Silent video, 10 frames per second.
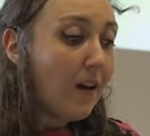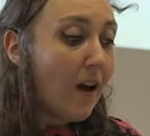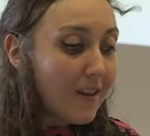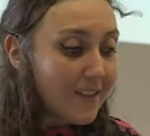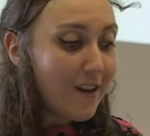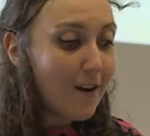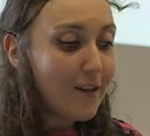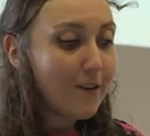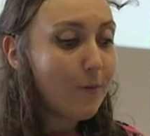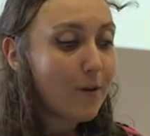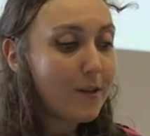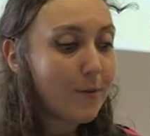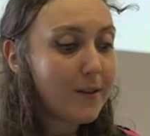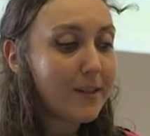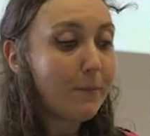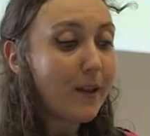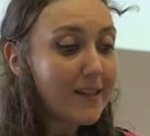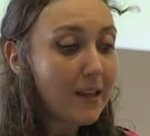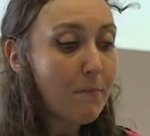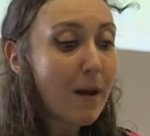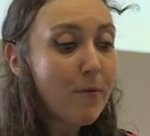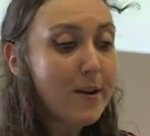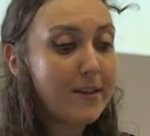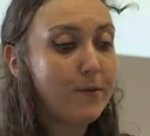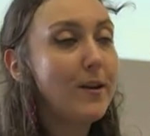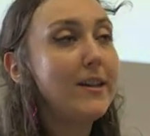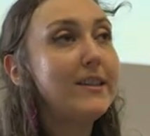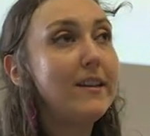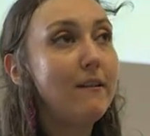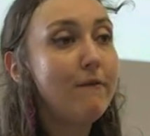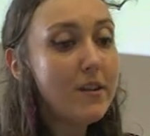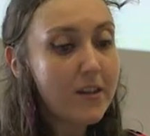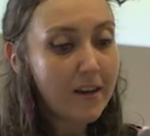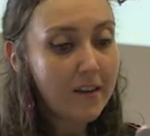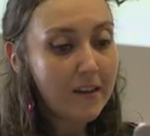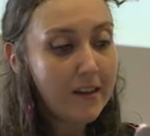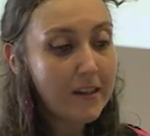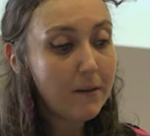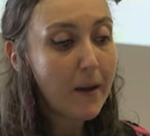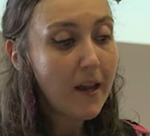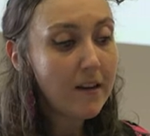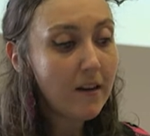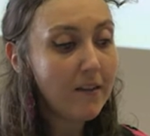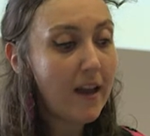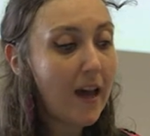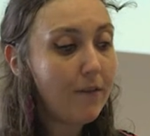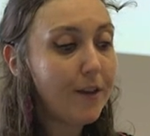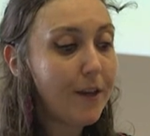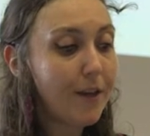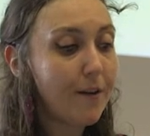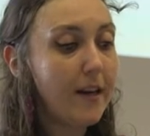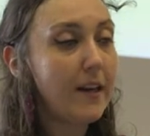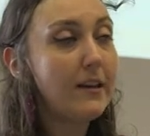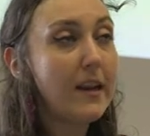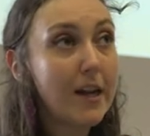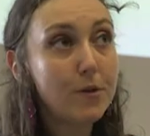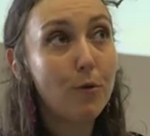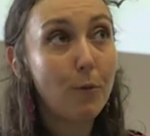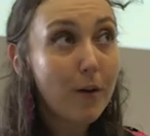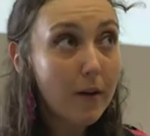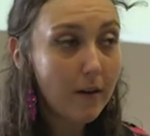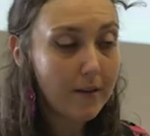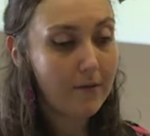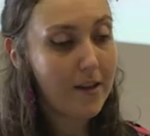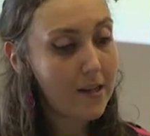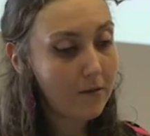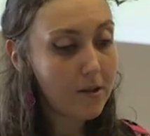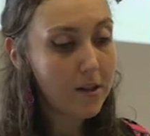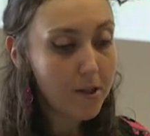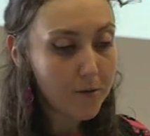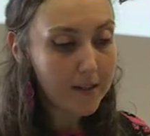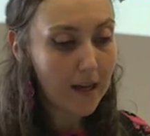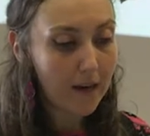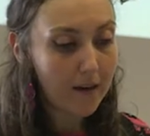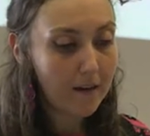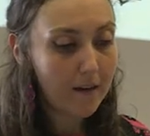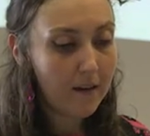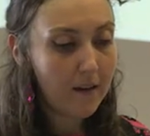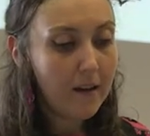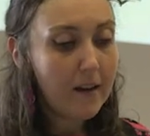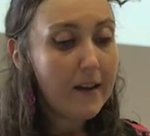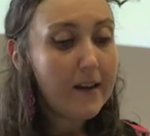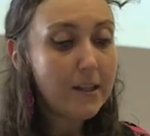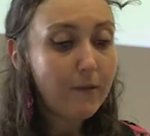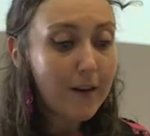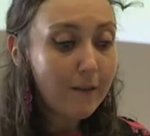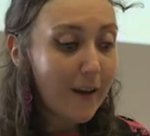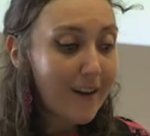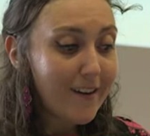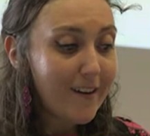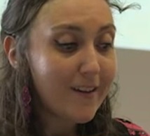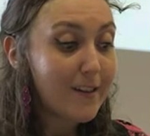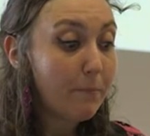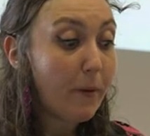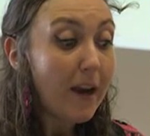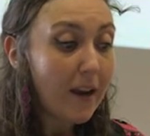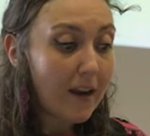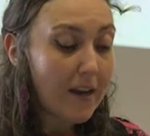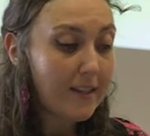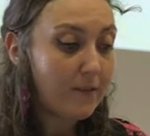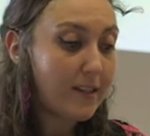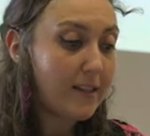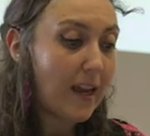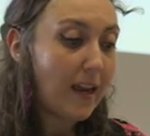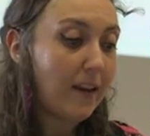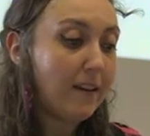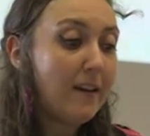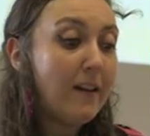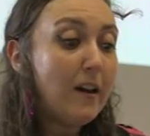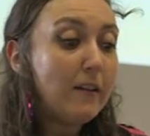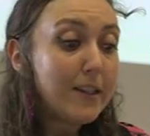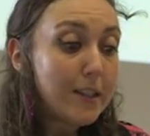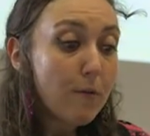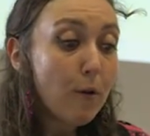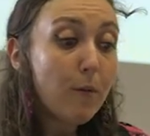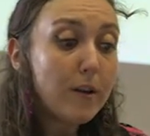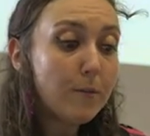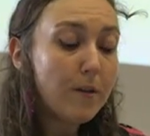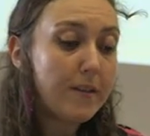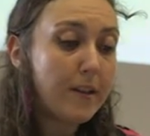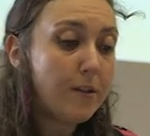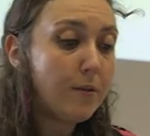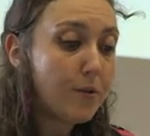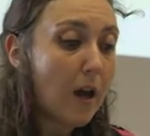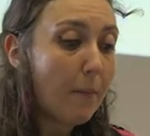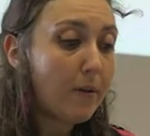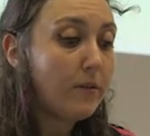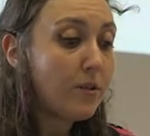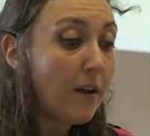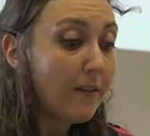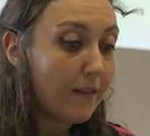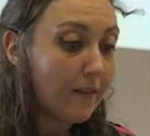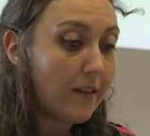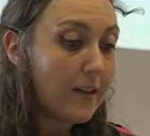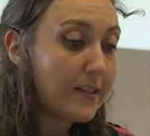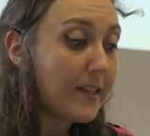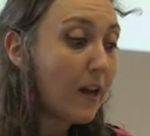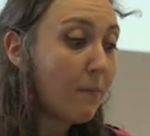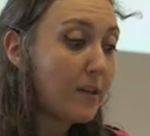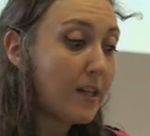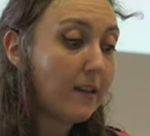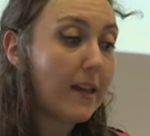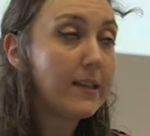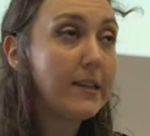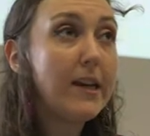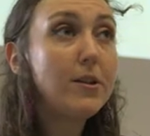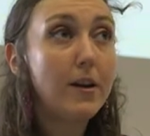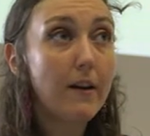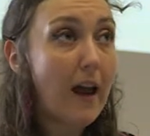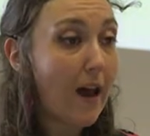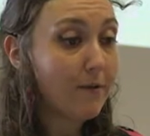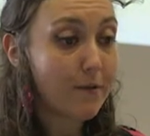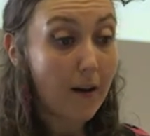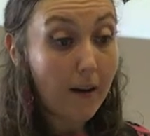Huxley argued that Wordsworth's pleasant memories of transcendent vision depended on the heavily curated natural world of the English countryside. His final line here is biting, as if to say, "Let's throw Wordsworth into a tropical jungle and see how much he likes nature after